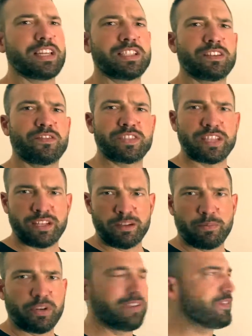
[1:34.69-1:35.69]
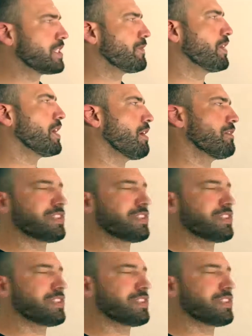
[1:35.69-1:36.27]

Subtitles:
as I've said in the previous video,